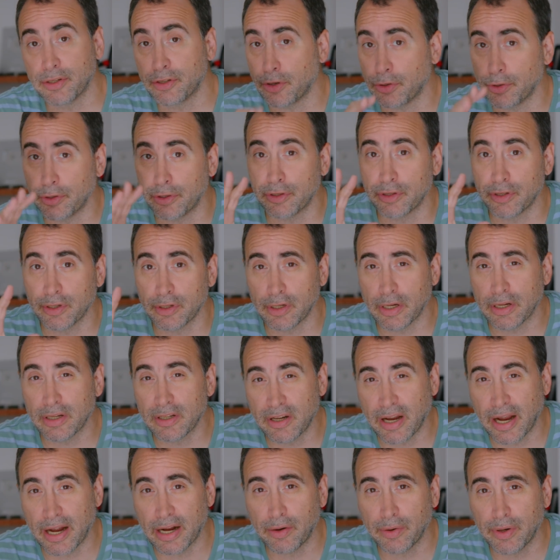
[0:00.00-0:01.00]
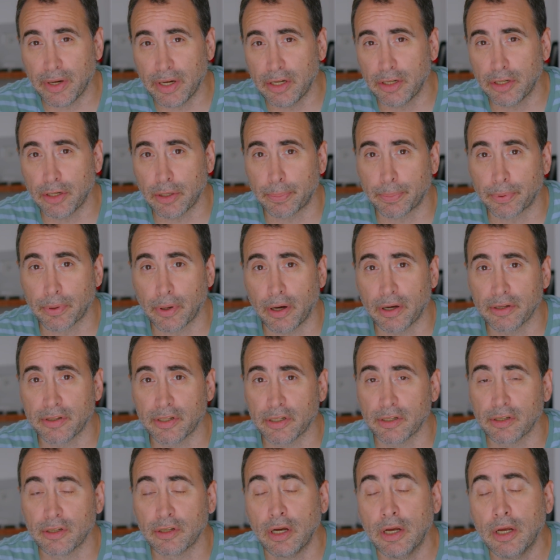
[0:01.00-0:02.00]
So there's an integrity to the
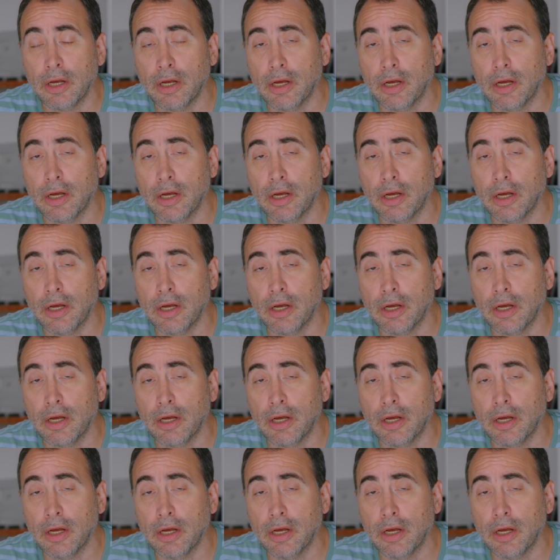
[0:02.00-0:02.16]
process.